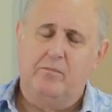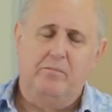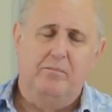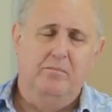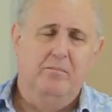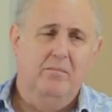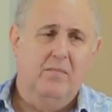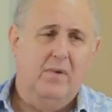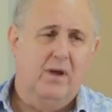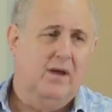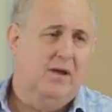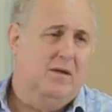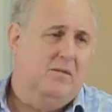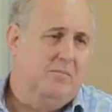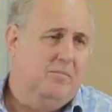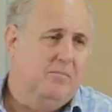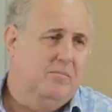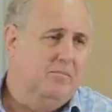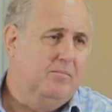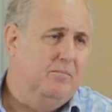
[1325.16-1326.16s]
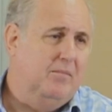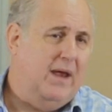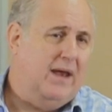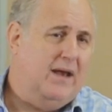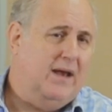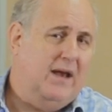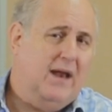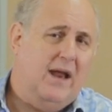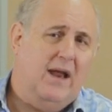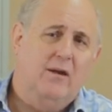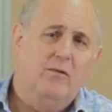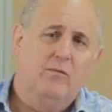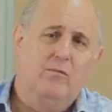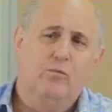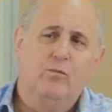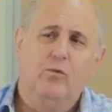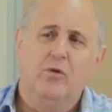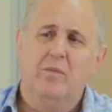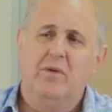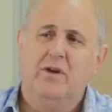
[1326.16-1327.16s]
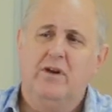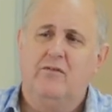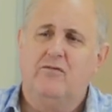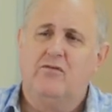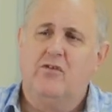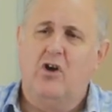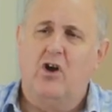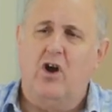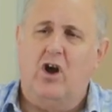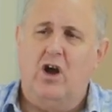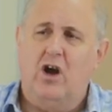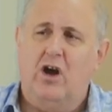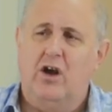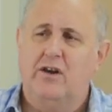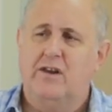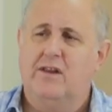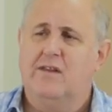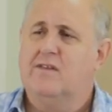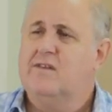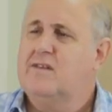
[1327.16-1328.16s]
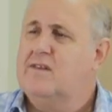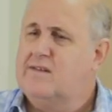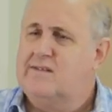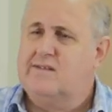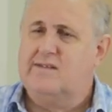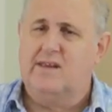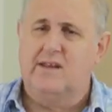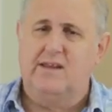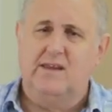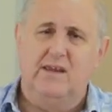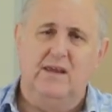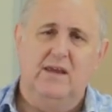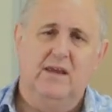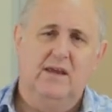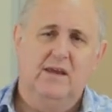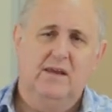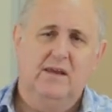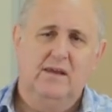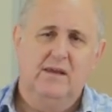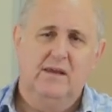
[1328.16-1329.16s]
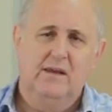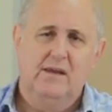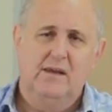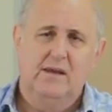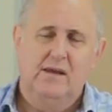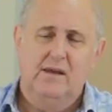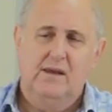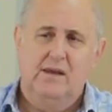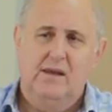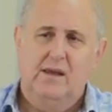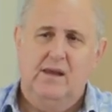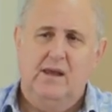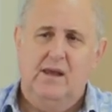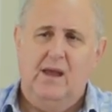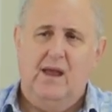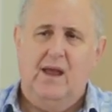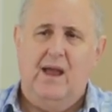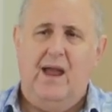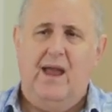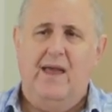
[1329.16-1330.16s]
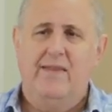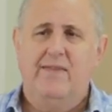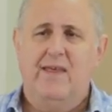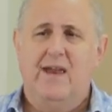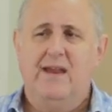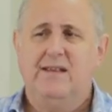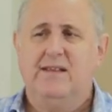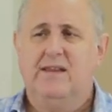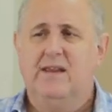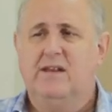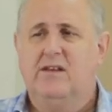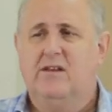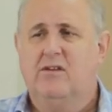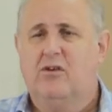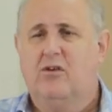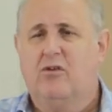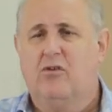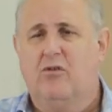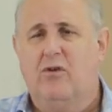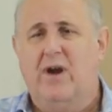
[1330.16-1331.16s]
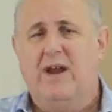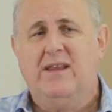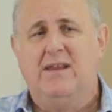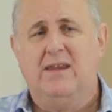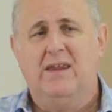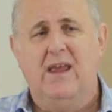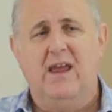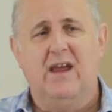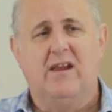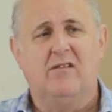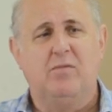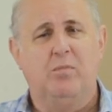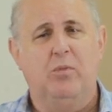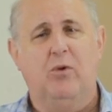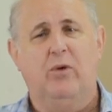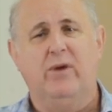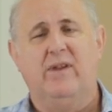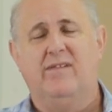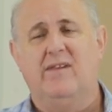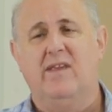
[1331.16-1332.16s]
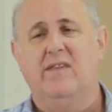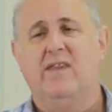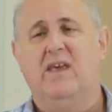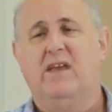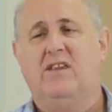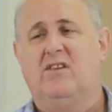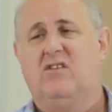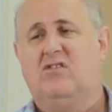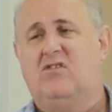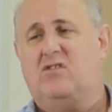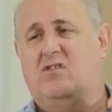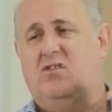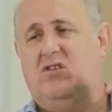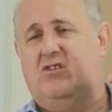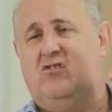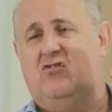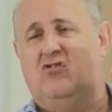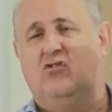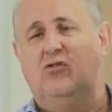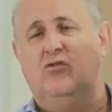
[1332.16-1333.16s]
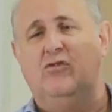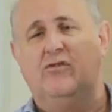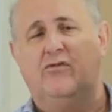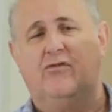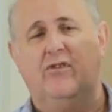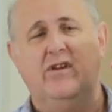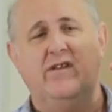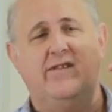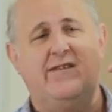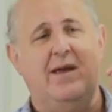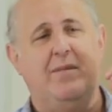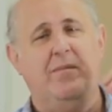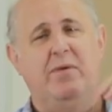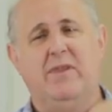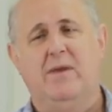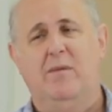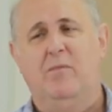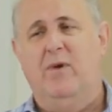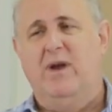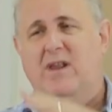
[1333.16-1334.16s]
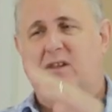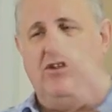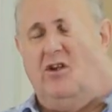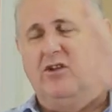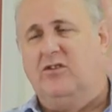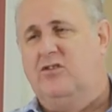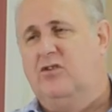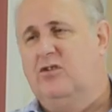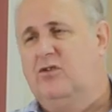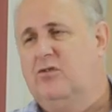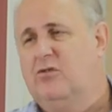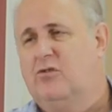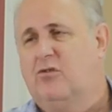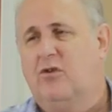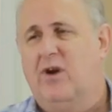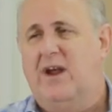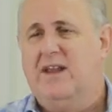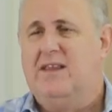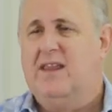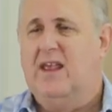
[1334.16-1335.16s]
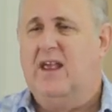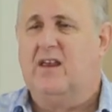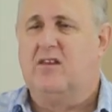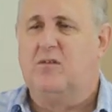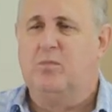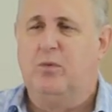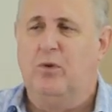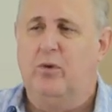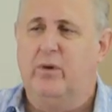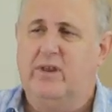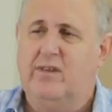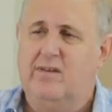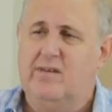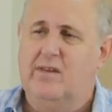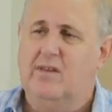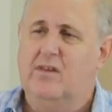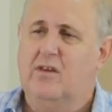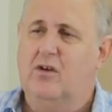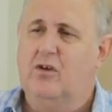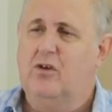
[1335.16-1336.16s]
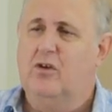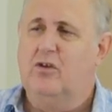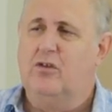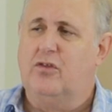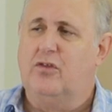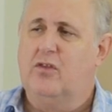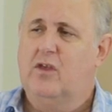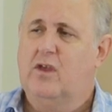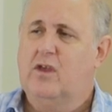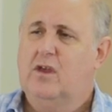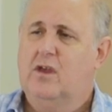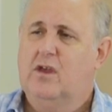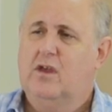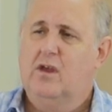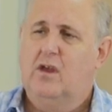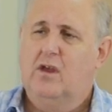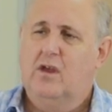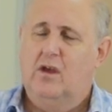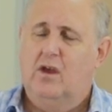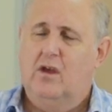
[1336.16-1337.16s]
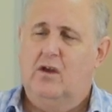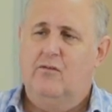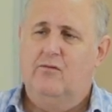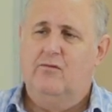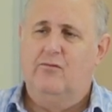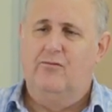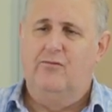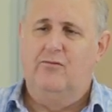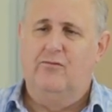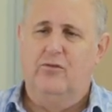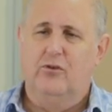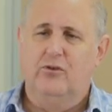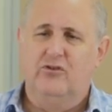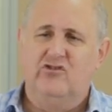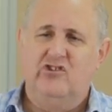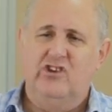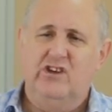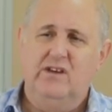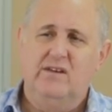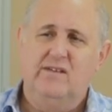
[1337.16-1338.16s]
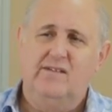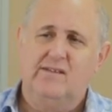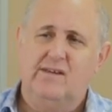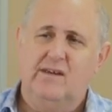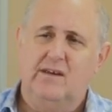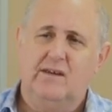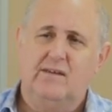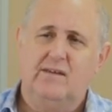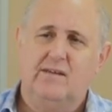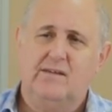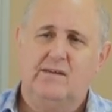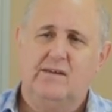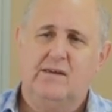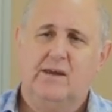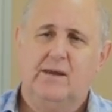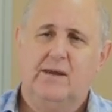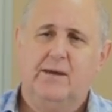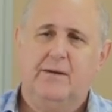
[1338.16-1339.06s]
men and women of God in this city. And they did great exploits, and their children, some of them went on to do great exploits in the earth for Jesus.